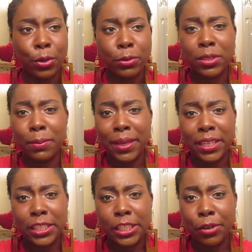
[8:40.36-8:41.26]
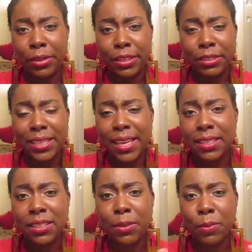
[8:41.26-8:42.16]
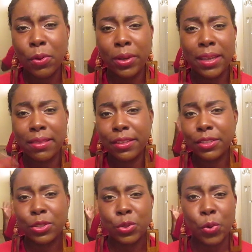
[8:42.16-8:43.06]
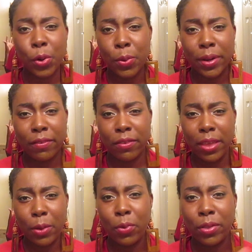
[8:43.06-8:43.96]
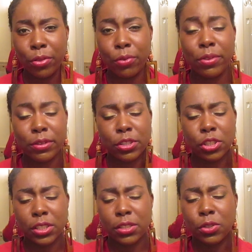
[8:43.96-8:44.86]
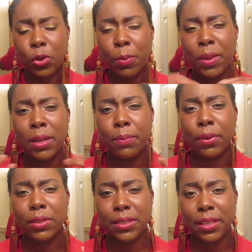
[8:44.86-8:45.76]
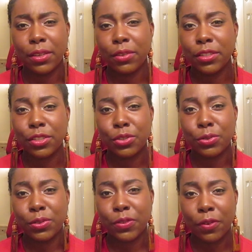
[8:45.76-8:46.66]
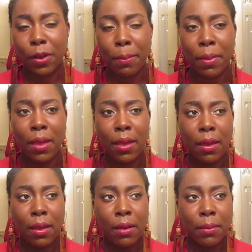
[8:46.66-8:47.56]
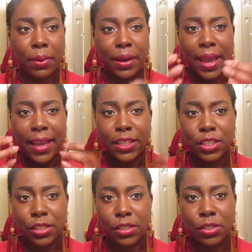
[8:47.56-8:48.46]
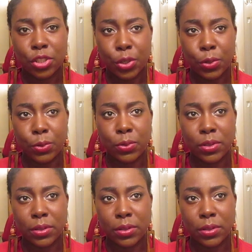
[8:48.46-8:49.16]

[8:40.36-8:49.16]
somebody sharing their testimony and their story, whatever they went through. There's just so many books that you could choose from, but I just chose